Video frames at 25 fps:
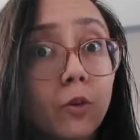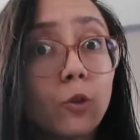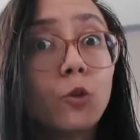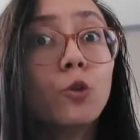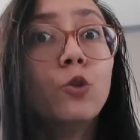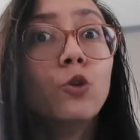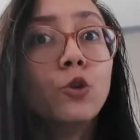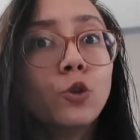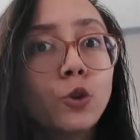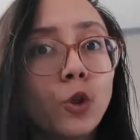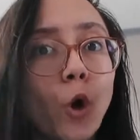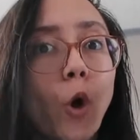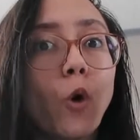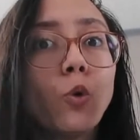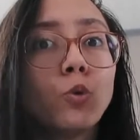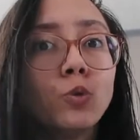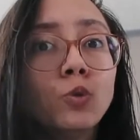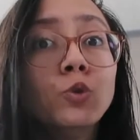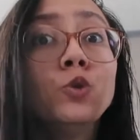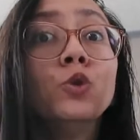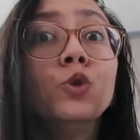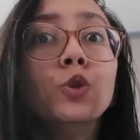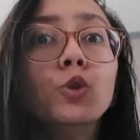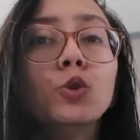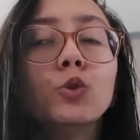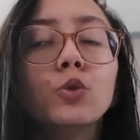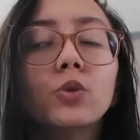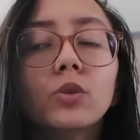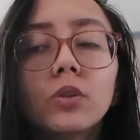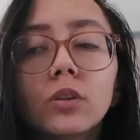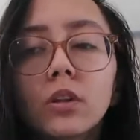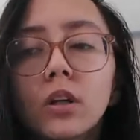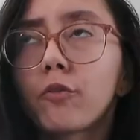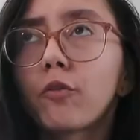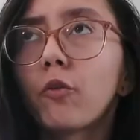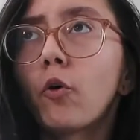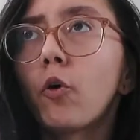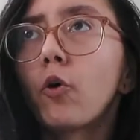known you
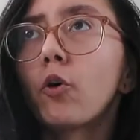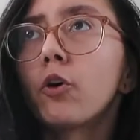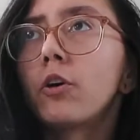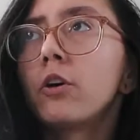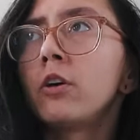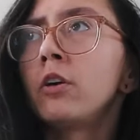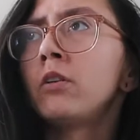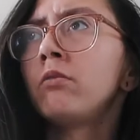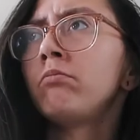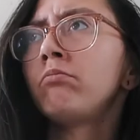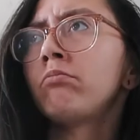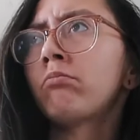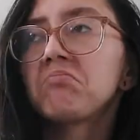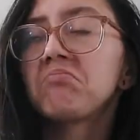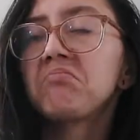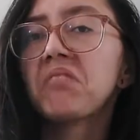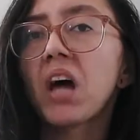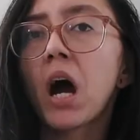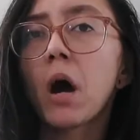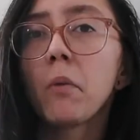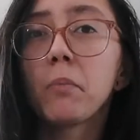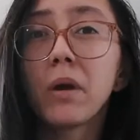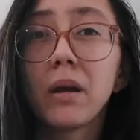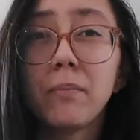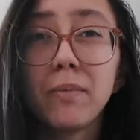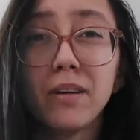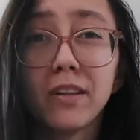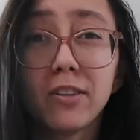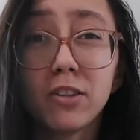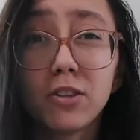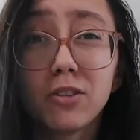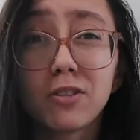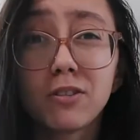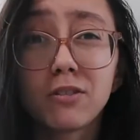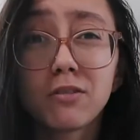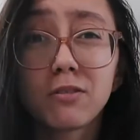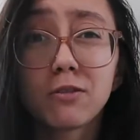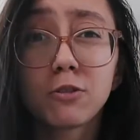for now maybe
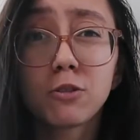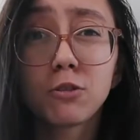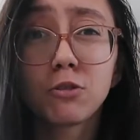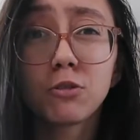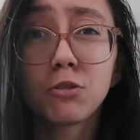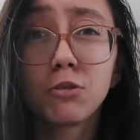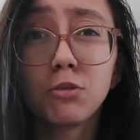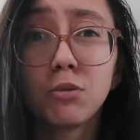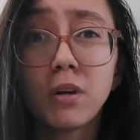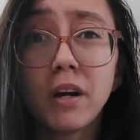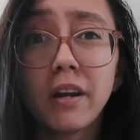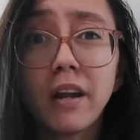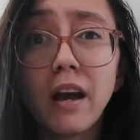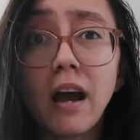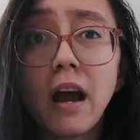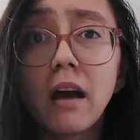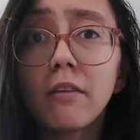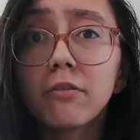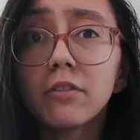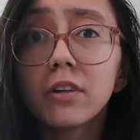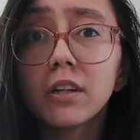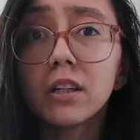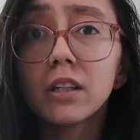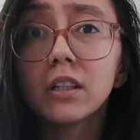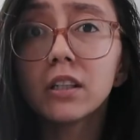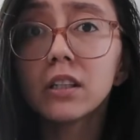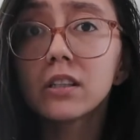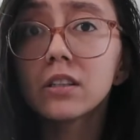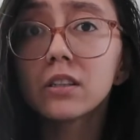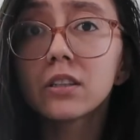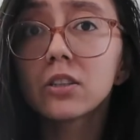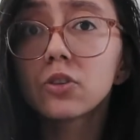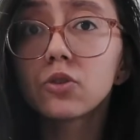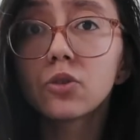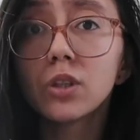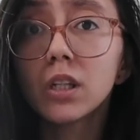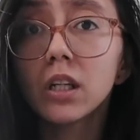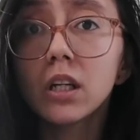2.5 years,
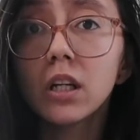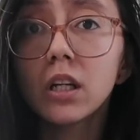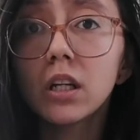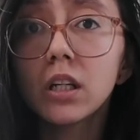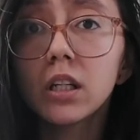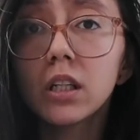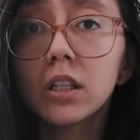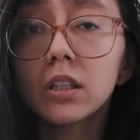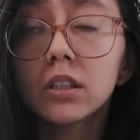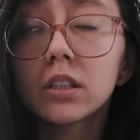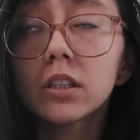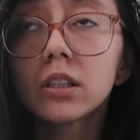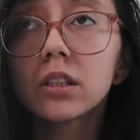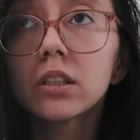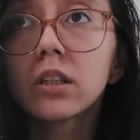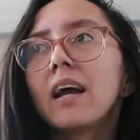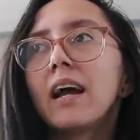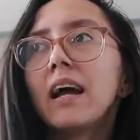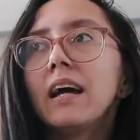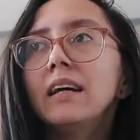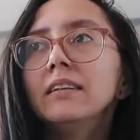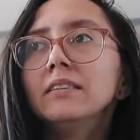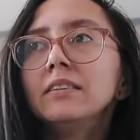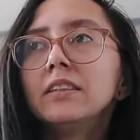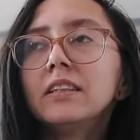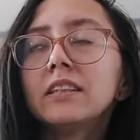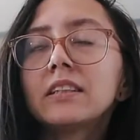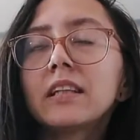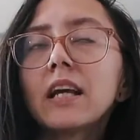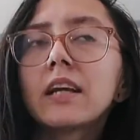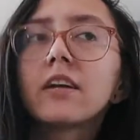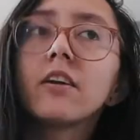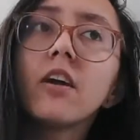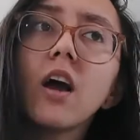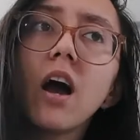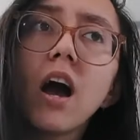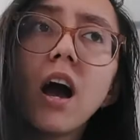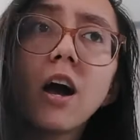3 years. And he's
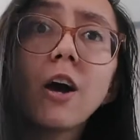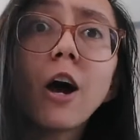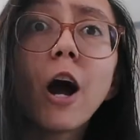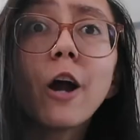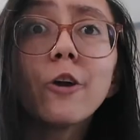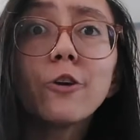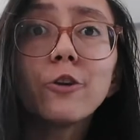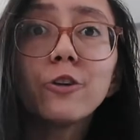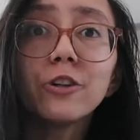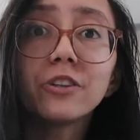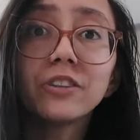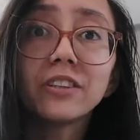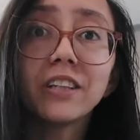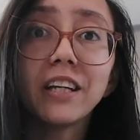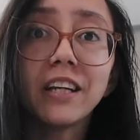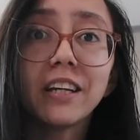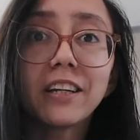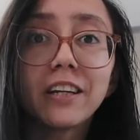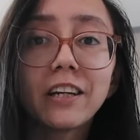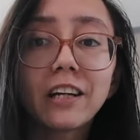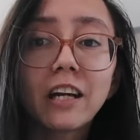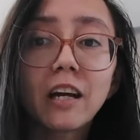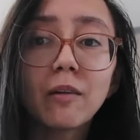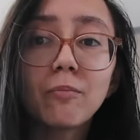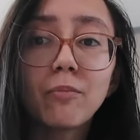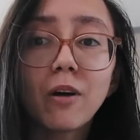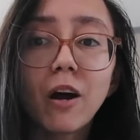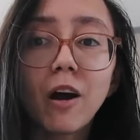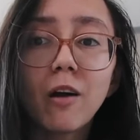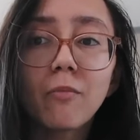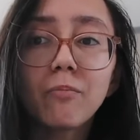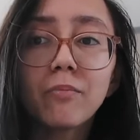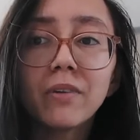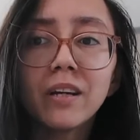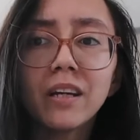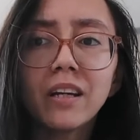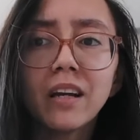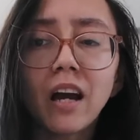like, yeah, are you thinking about
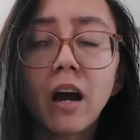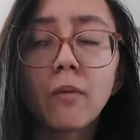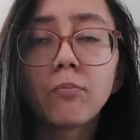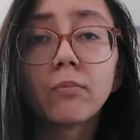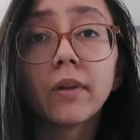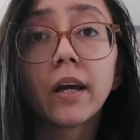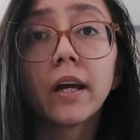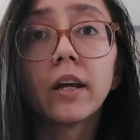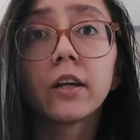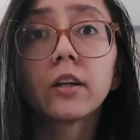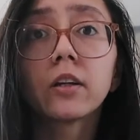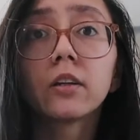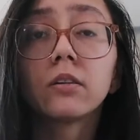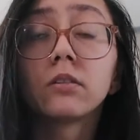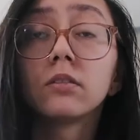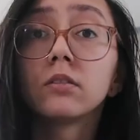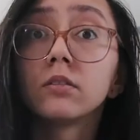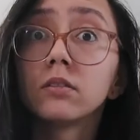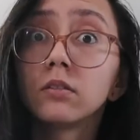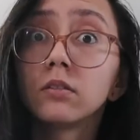me? I'm like,